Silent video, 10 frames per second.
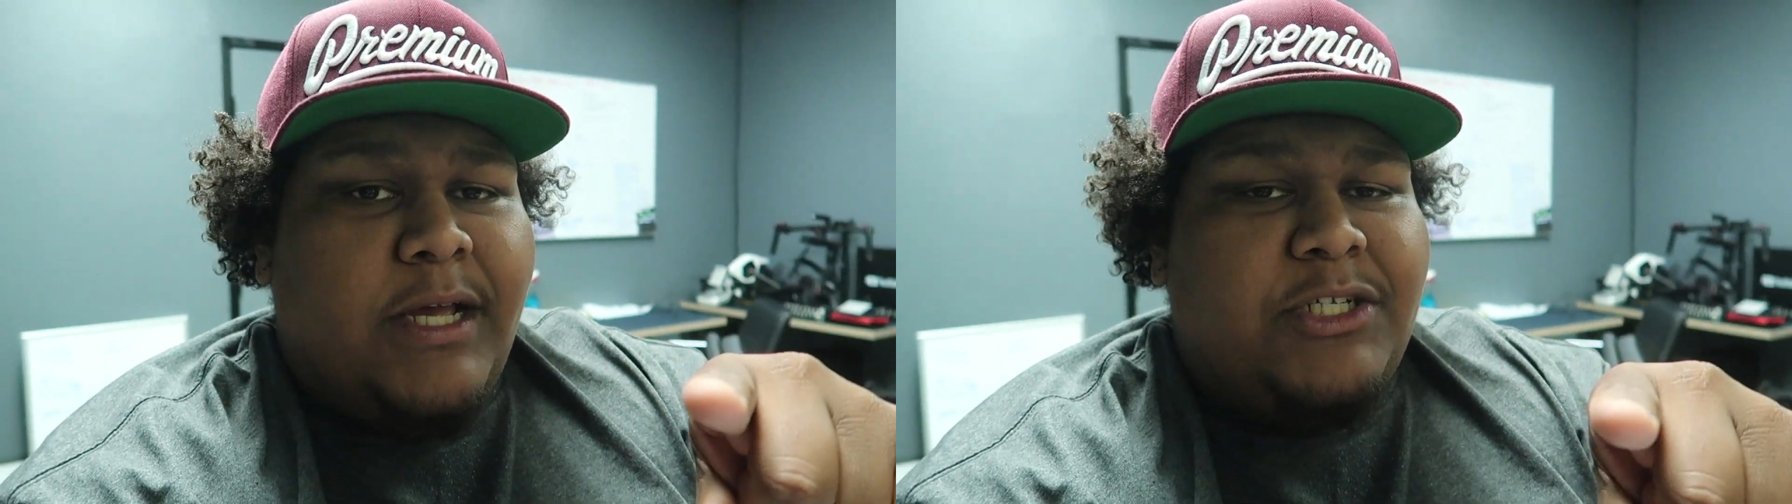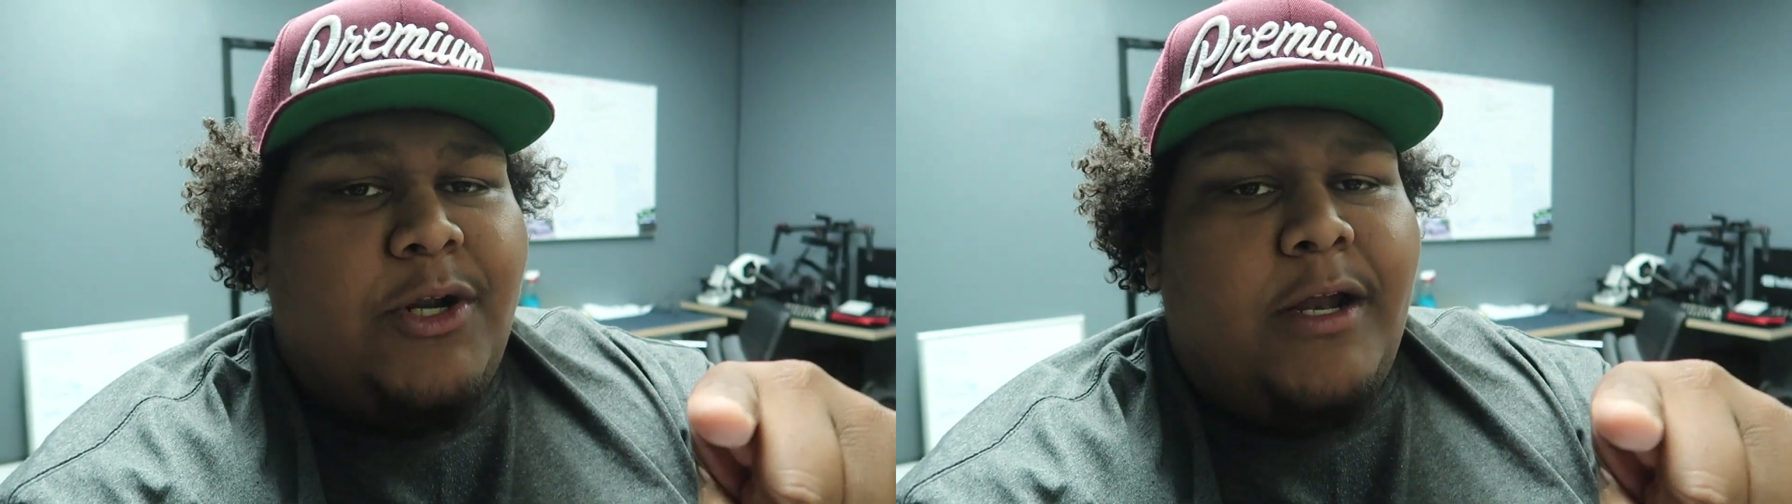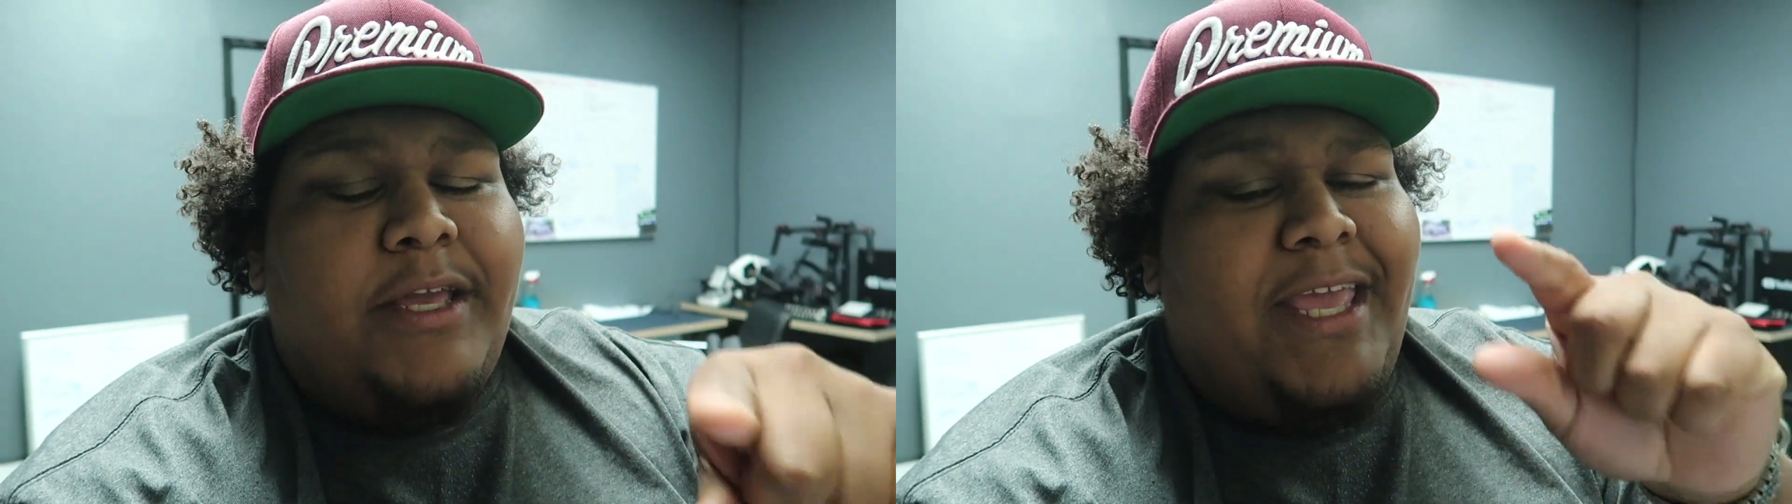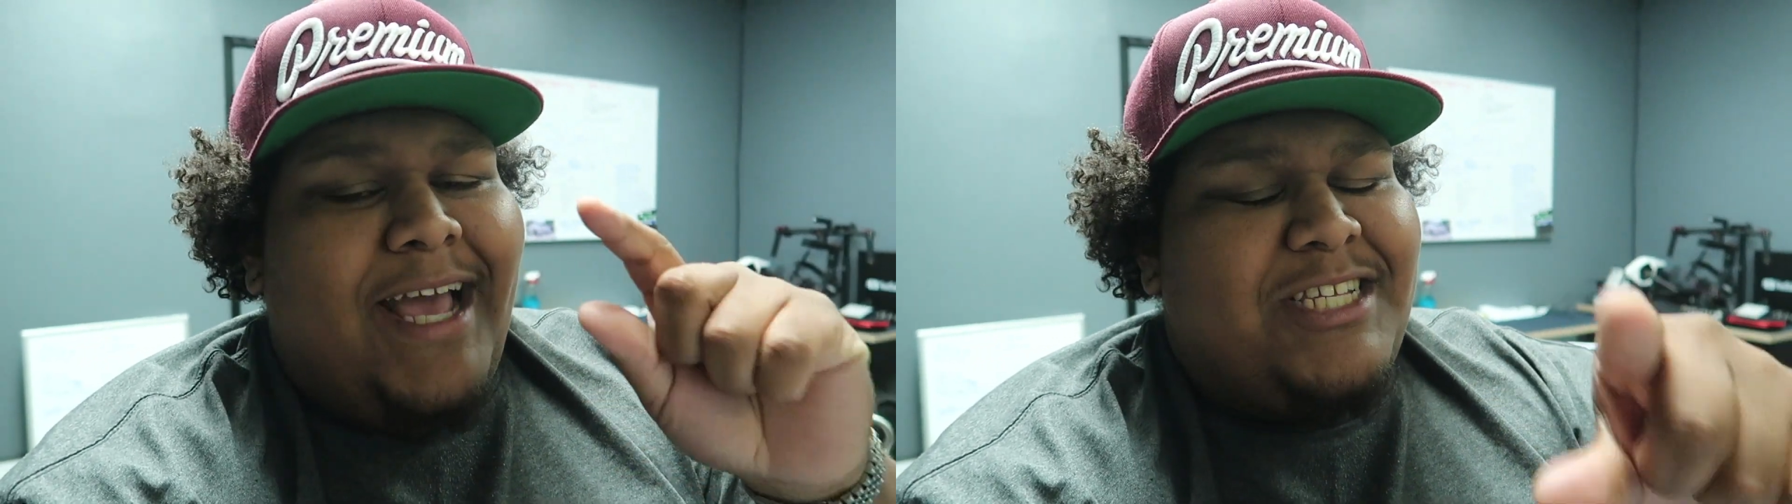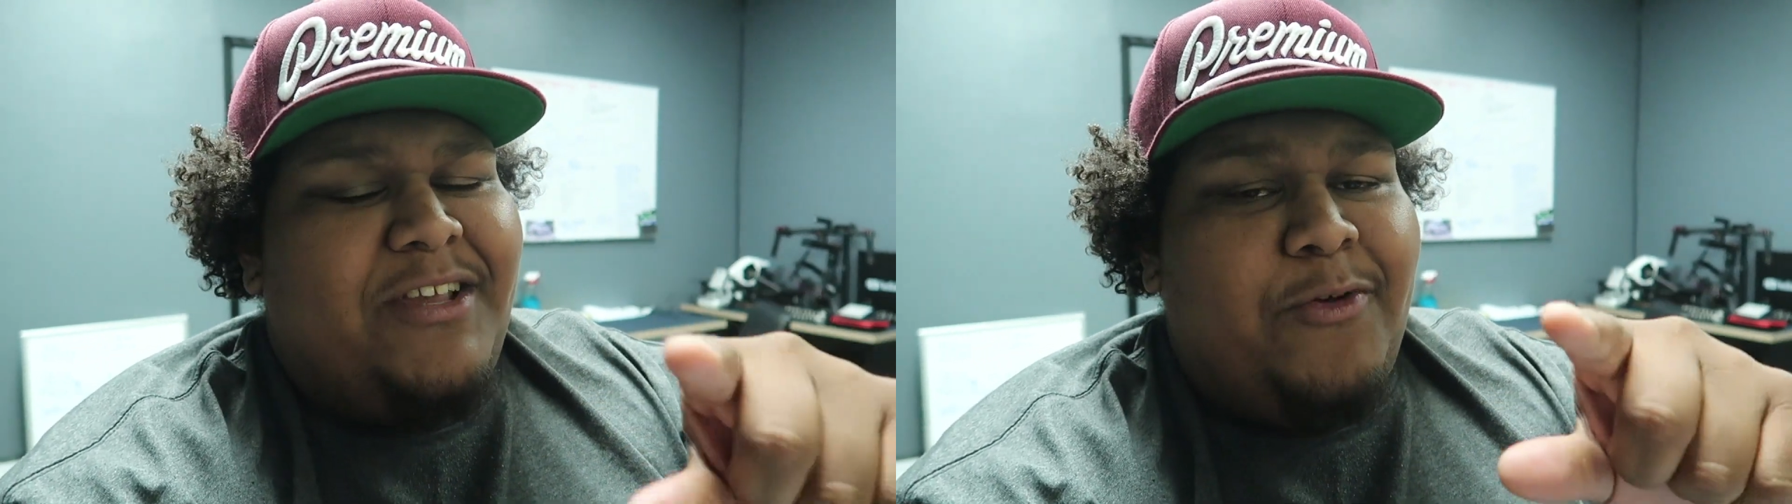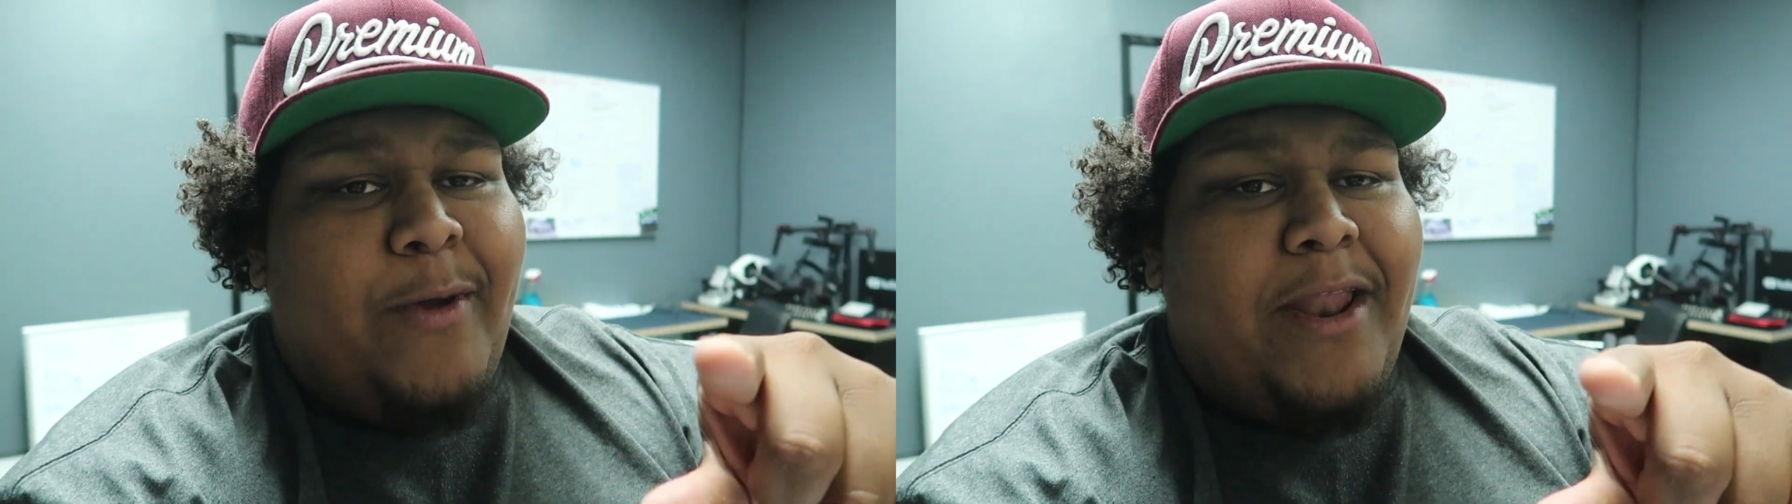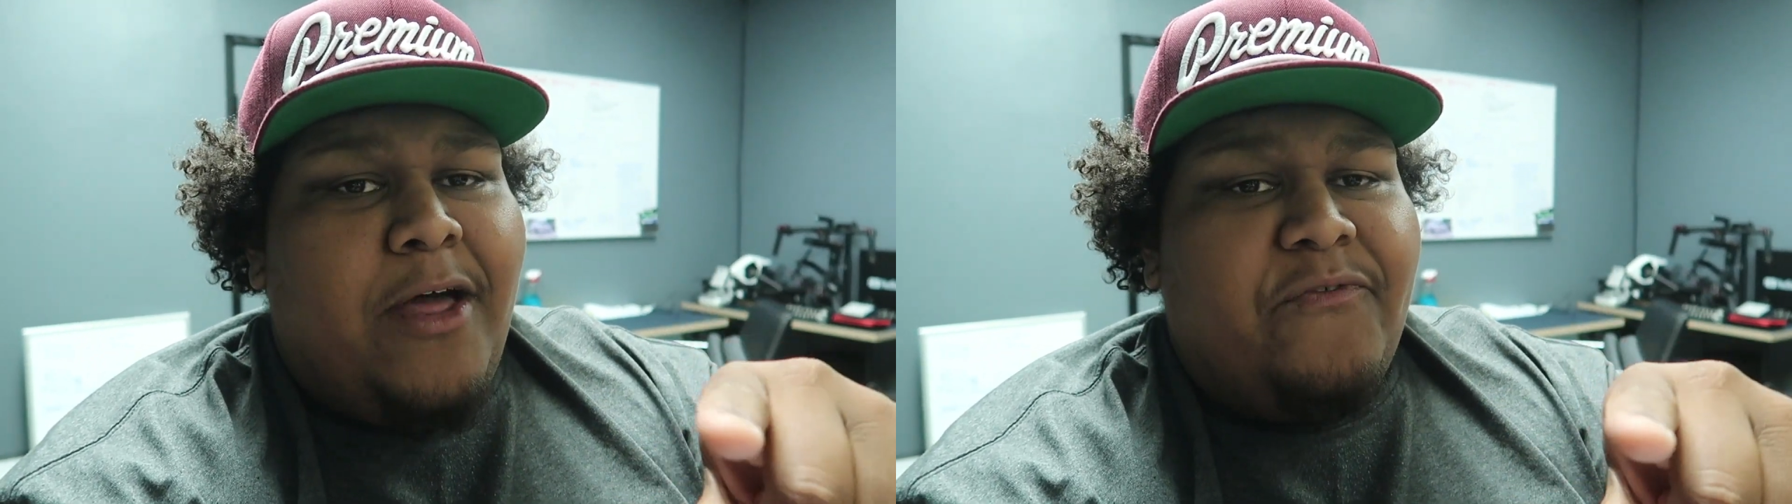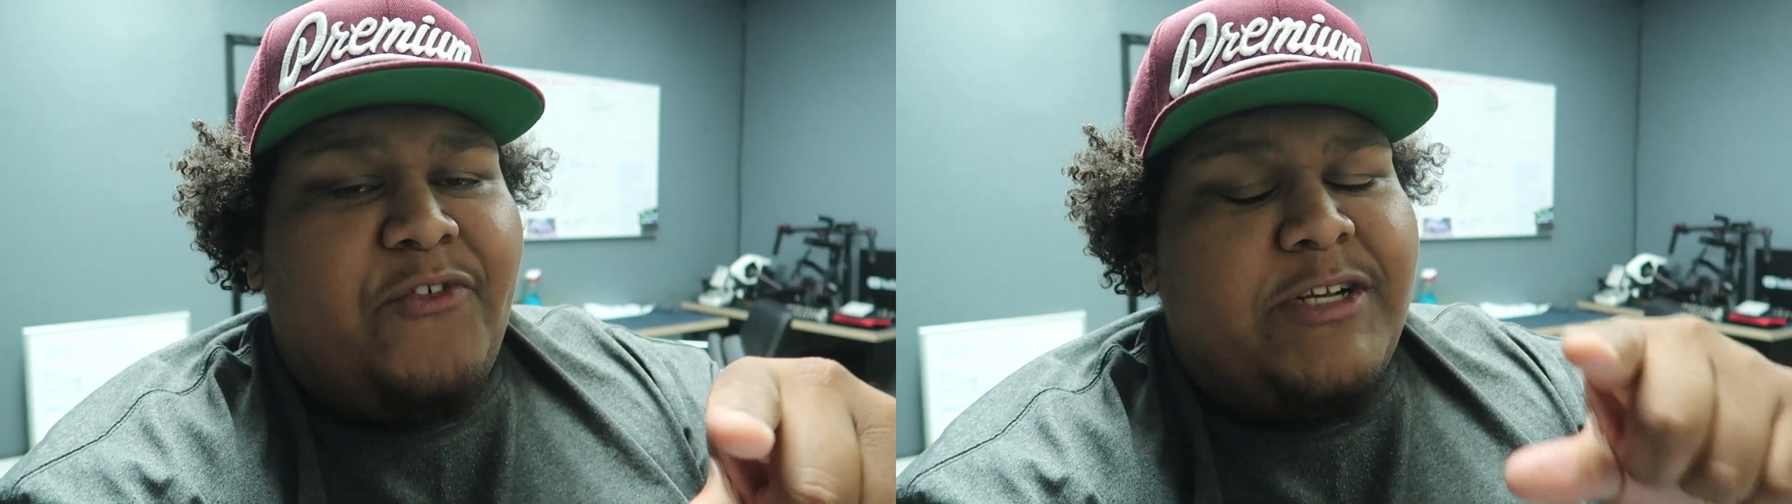Estrada, he has to do a ride-along